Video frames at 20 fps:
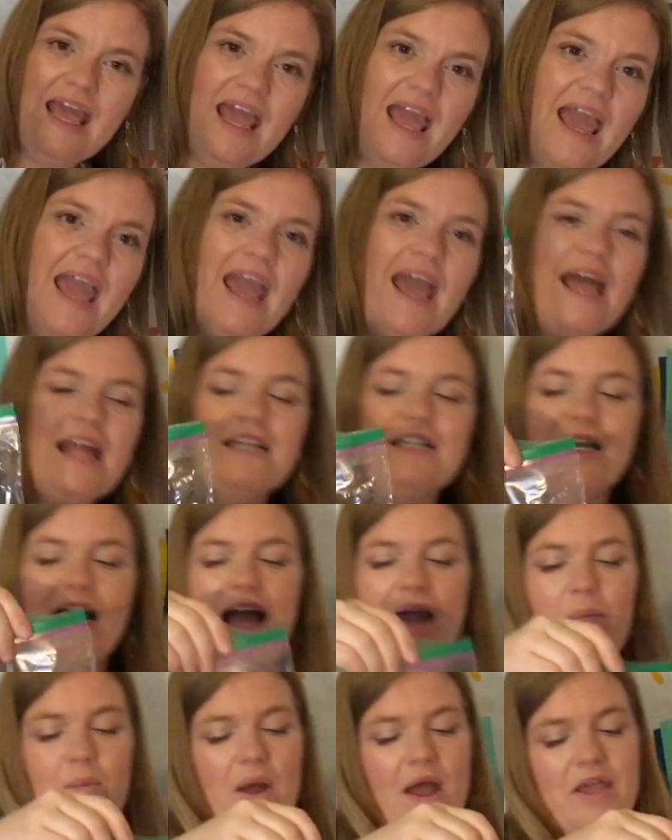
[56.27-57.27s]
And
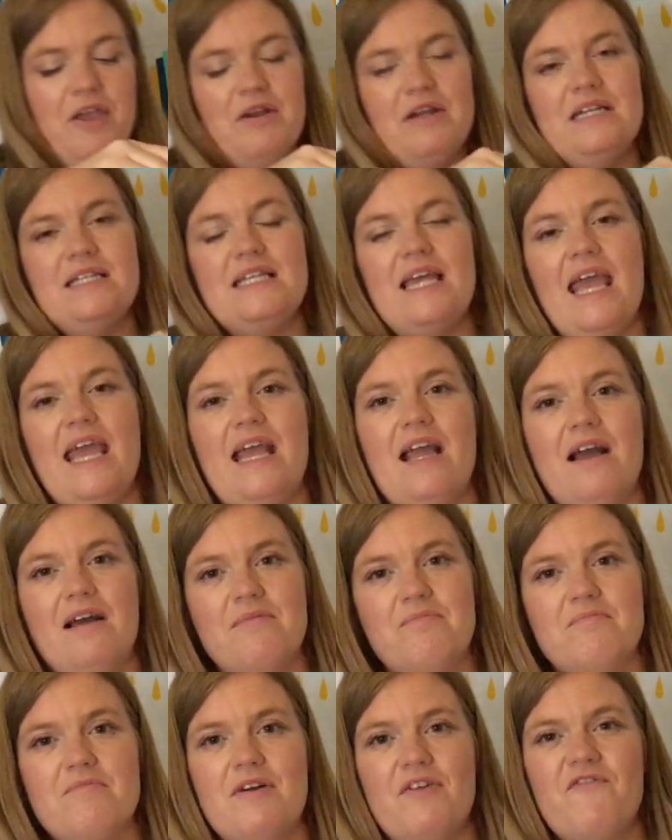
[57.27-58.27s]
I want you to take
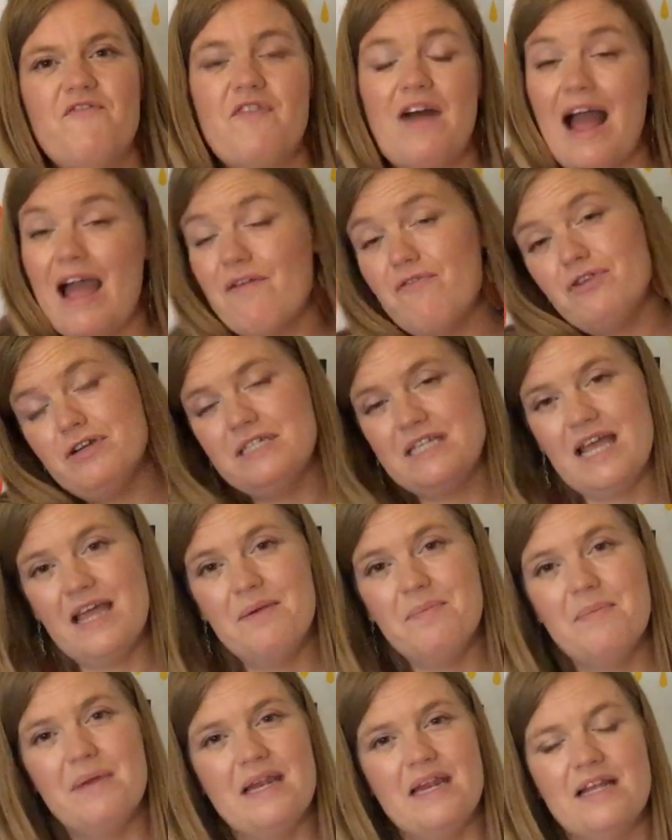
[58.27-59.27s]
5 or
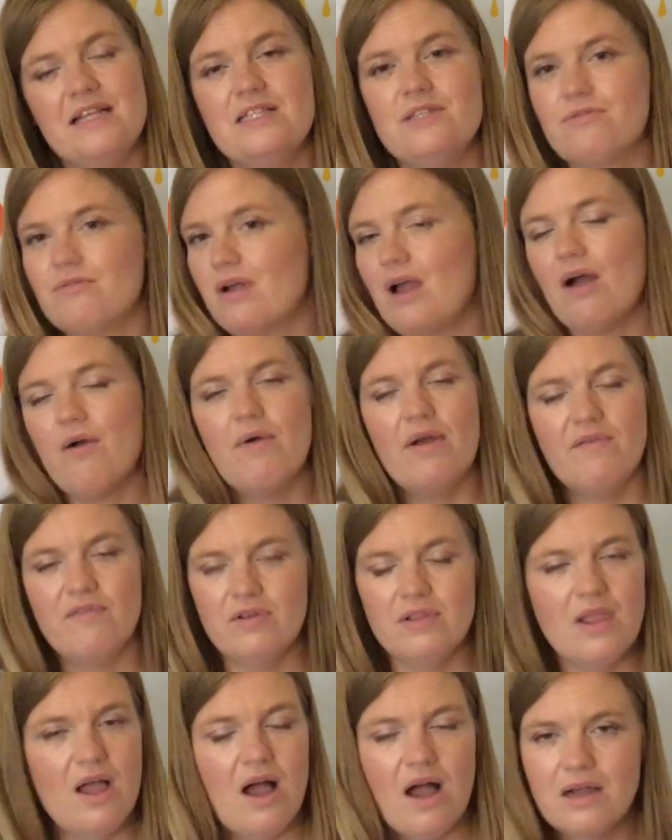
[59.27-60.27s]
10 minutes, or
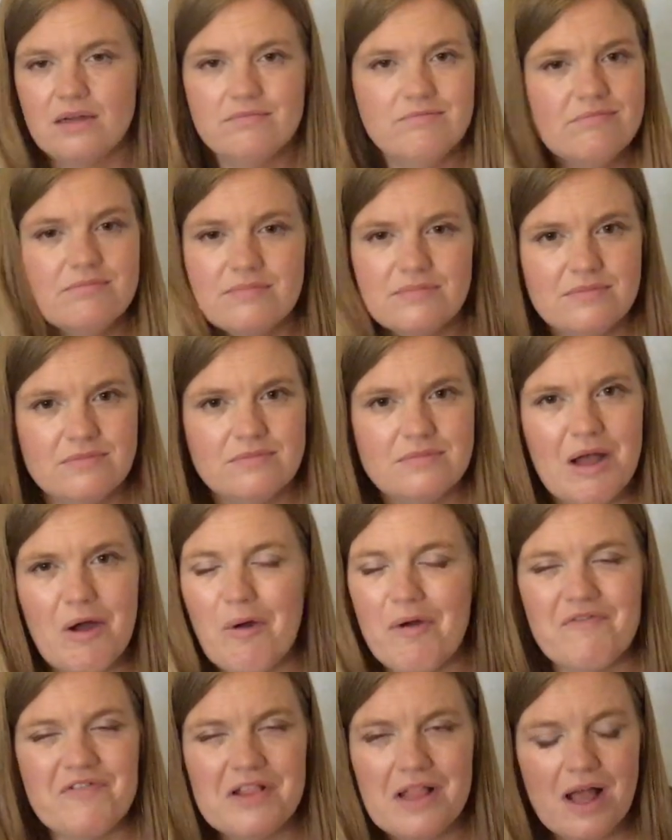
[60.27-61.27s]
however long
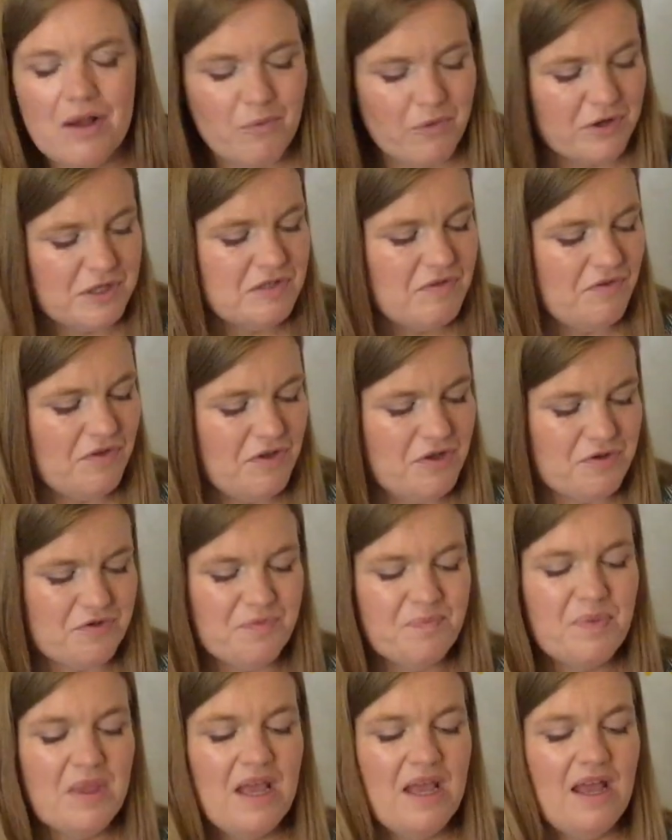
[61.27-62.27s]
works for
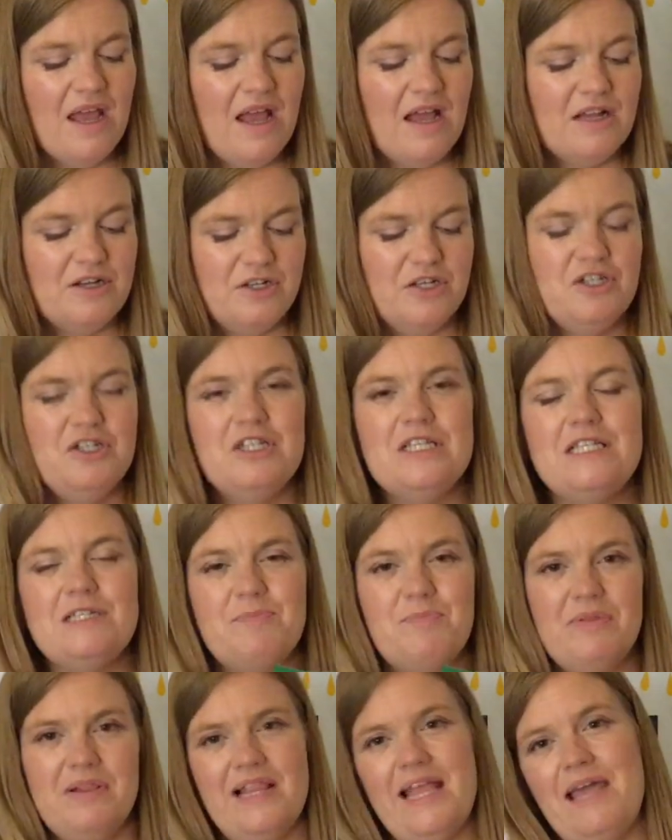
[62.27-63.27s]
you, to just
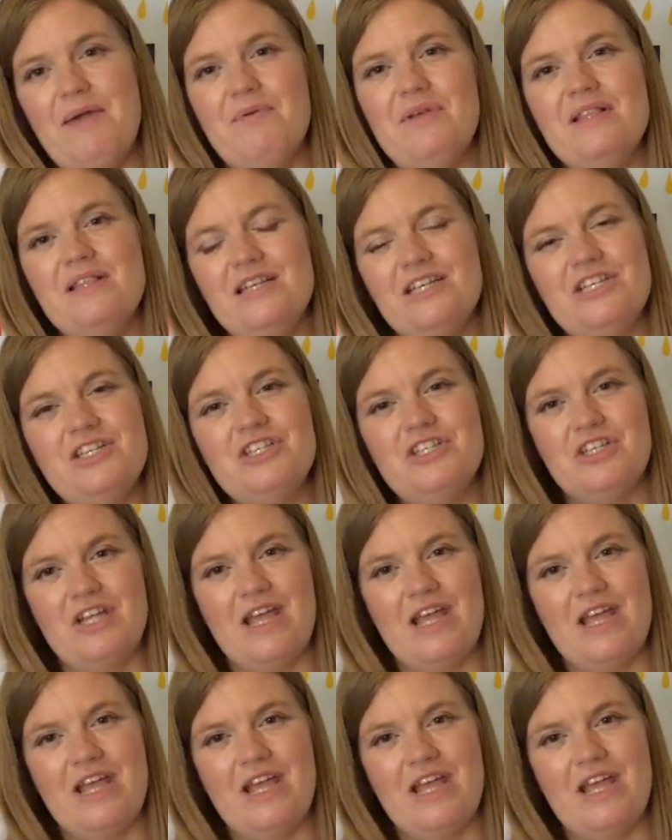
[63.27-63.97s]
play with these